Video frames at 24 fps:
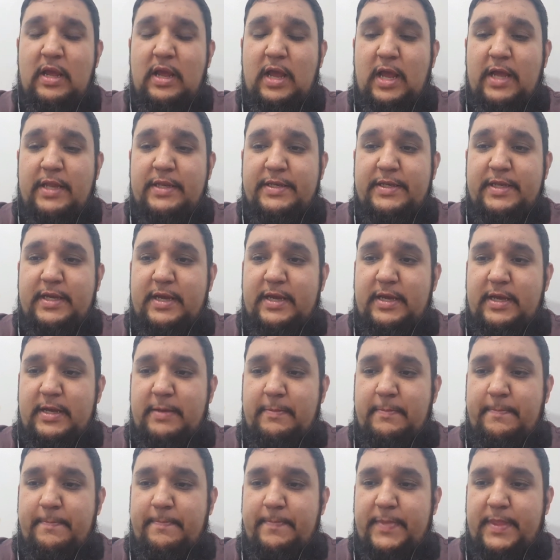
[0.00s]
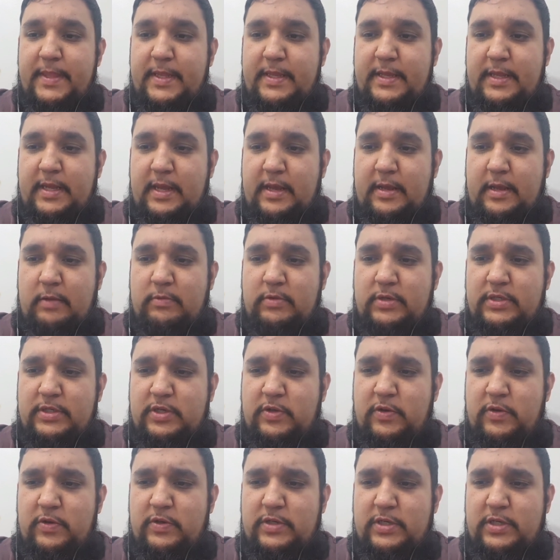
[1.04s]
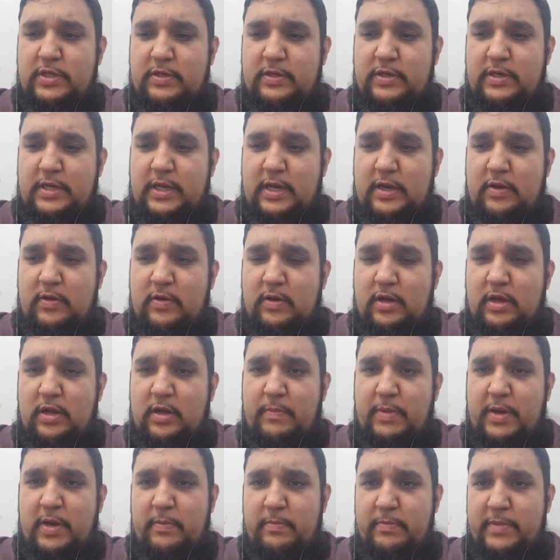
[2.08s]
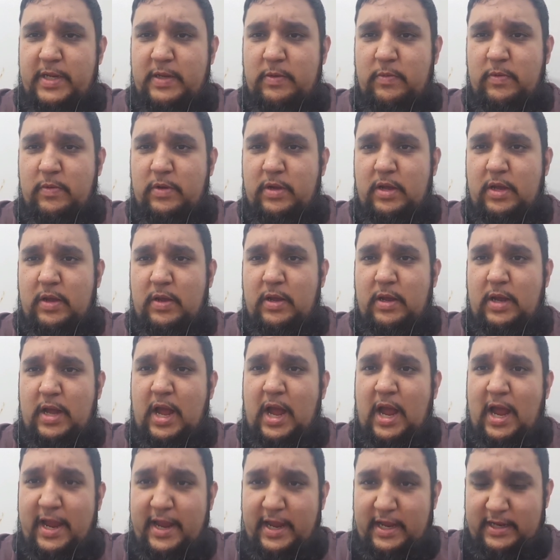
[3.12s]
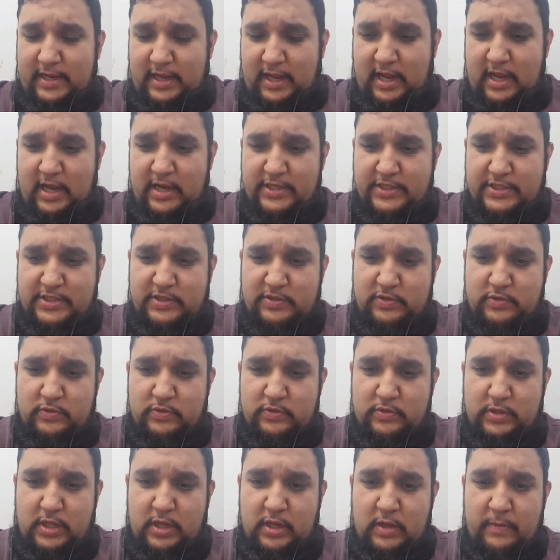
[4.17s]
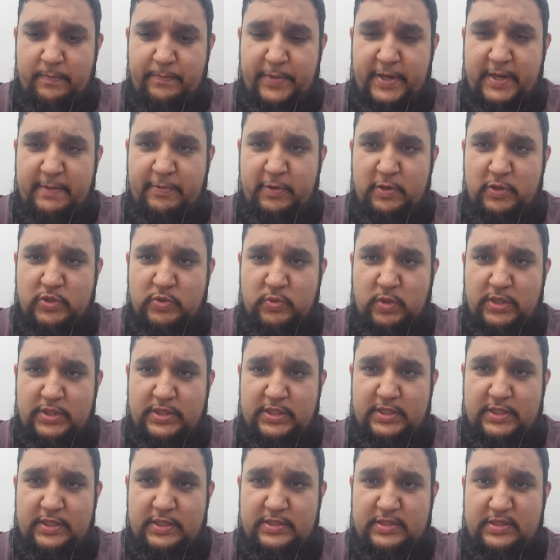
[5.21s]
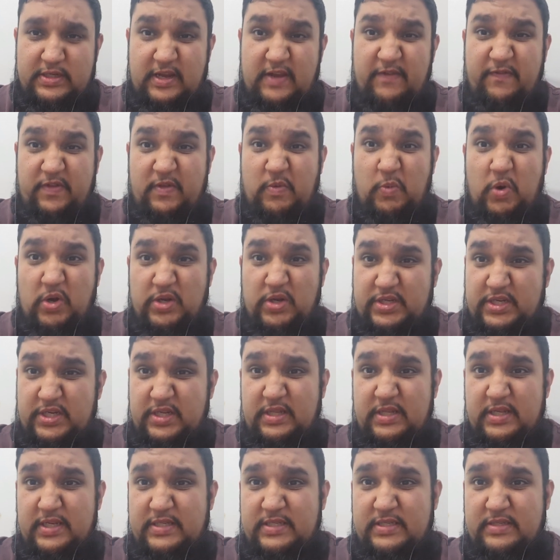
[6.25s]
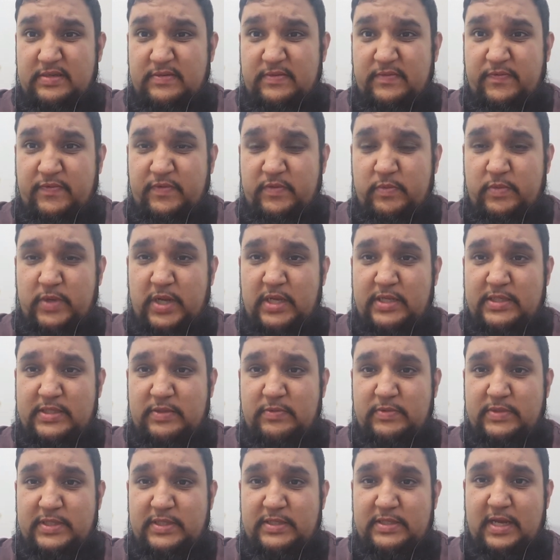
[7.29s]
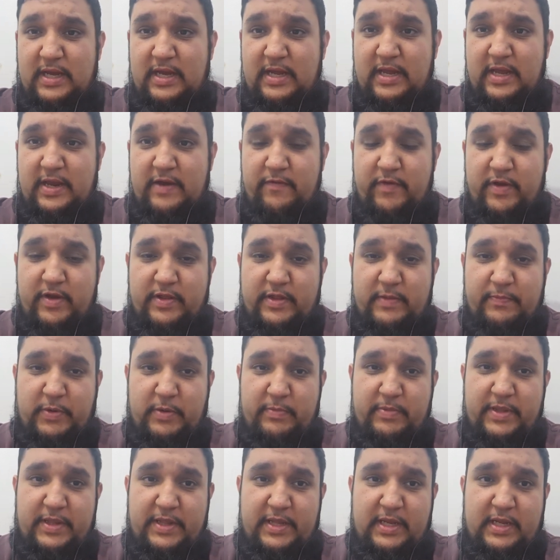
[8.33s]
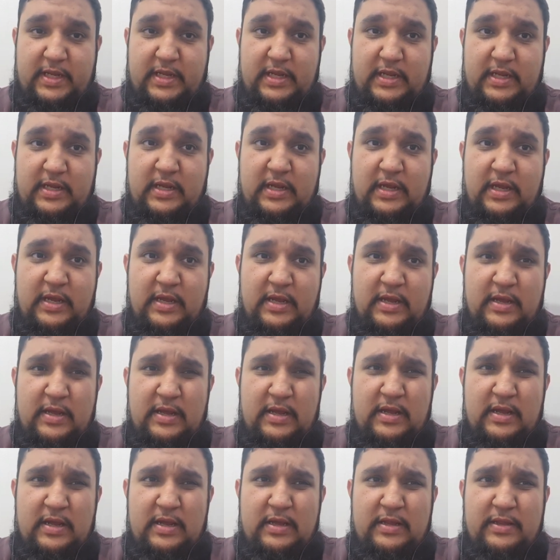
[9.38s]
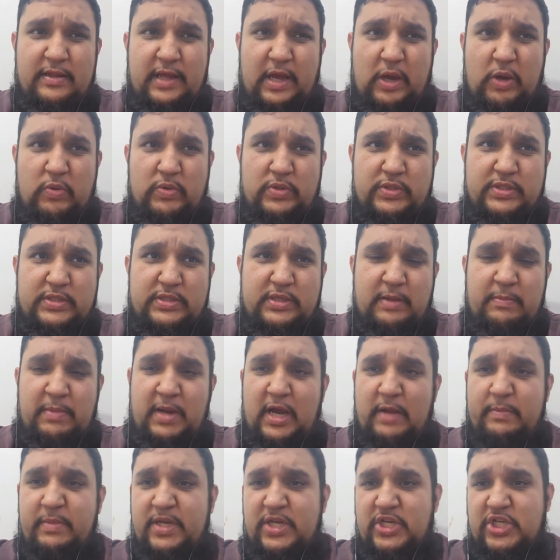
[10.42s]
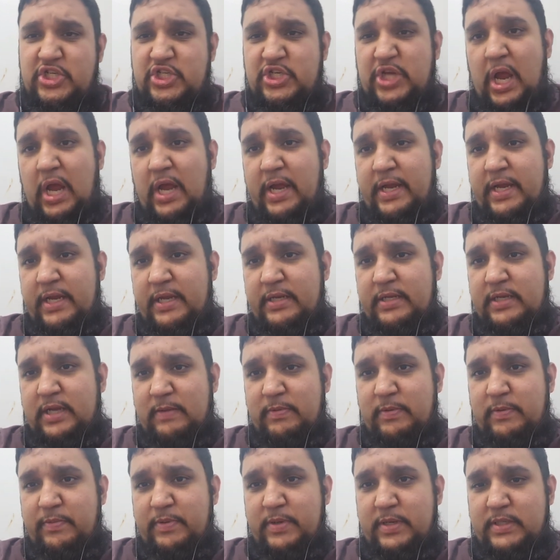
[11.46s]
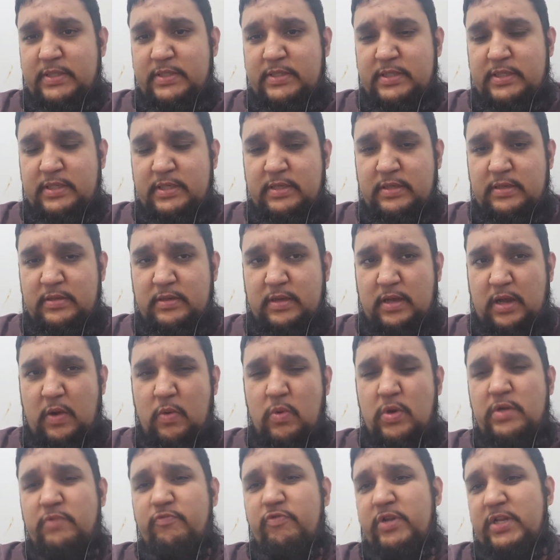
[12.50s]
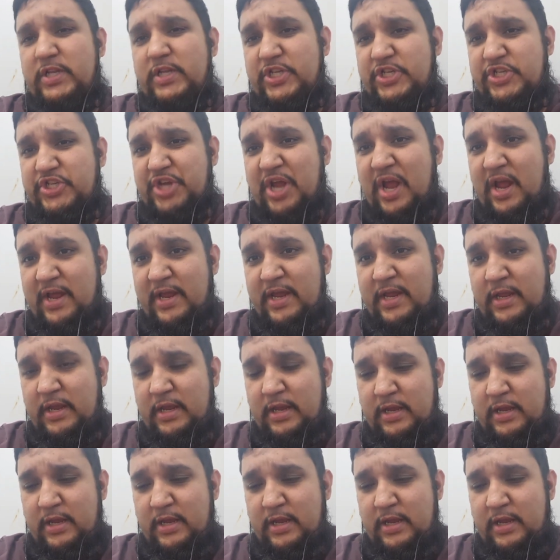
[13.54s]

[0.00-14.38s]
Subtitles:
And yeah, I'm going to talk to you now about me at high school. People who's watching this, if they're watching this whilst I was in that area, they're probably thinking, I might have been a shy type of person. I weren't really shy.